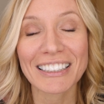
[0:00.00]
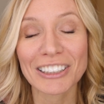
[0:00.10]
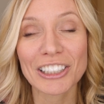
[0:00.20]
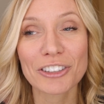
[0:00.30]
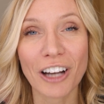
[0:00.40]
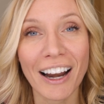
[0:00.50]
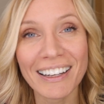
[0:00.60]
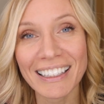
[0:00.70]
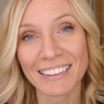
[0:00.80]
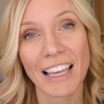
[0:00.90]
she tried
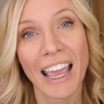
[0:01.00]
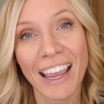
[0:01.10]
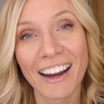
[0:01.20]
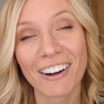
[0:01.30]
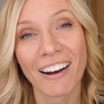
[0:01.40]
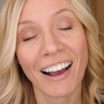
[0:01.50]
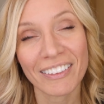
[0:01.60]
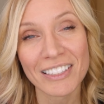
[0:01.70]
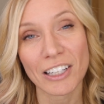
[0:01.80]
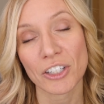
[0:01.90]
to get
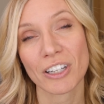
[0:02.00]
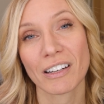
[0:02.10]
the suction